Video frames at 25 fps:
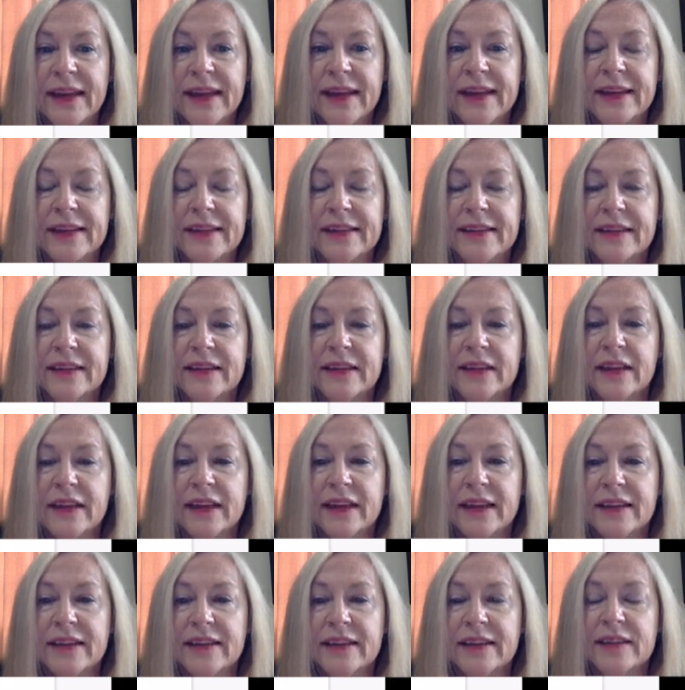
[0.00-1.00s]

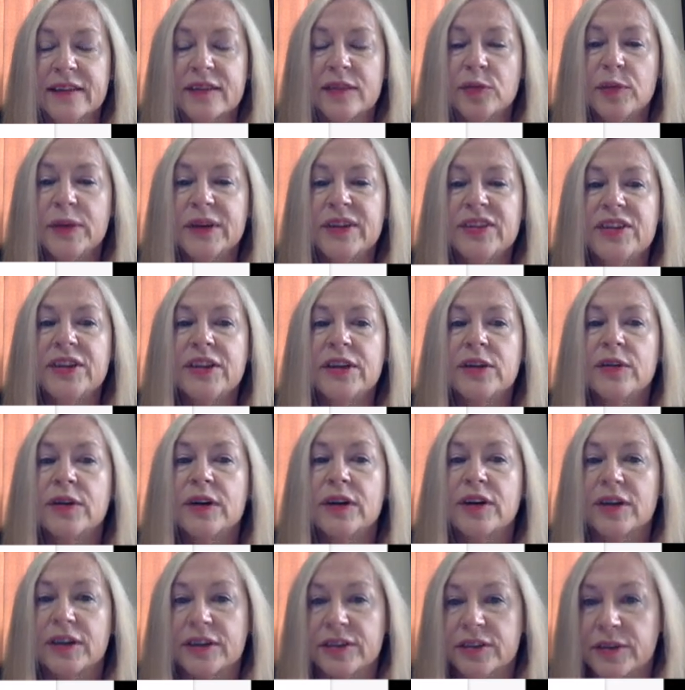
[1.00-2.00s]
It's a switching
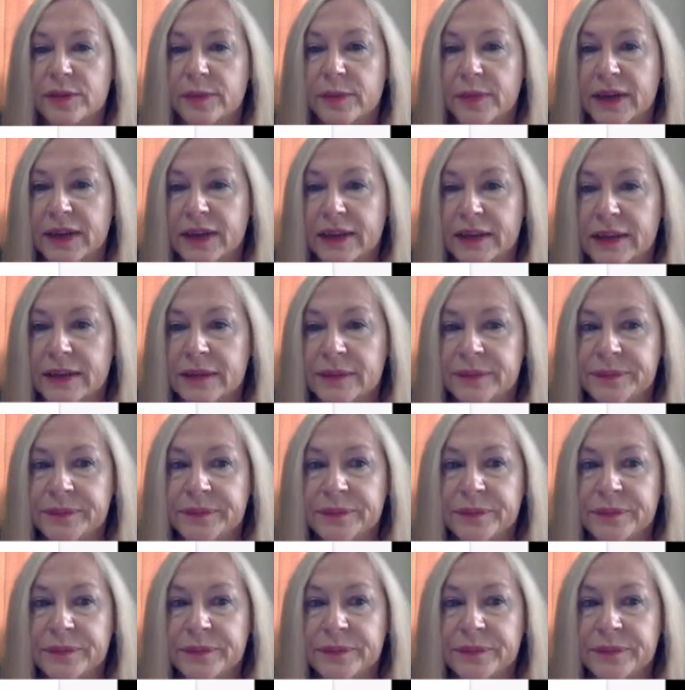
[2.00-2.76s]
regression model.